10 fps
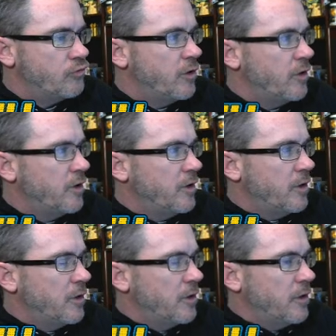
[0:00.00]
I
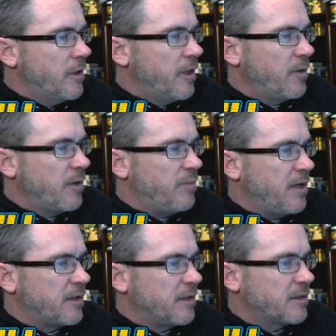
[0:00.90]
think we can
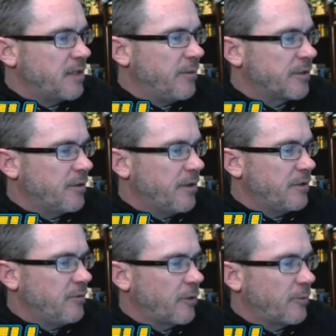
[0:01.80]
beat this team. Let's go ahead and
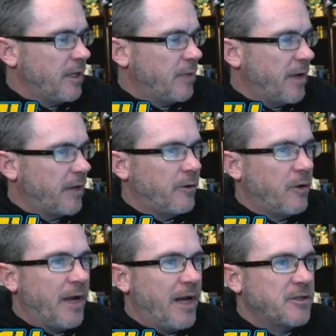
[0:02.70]
do an arena battle.
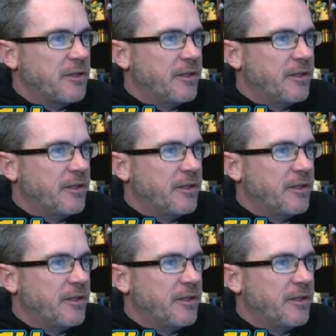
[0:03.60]
Oh, actually,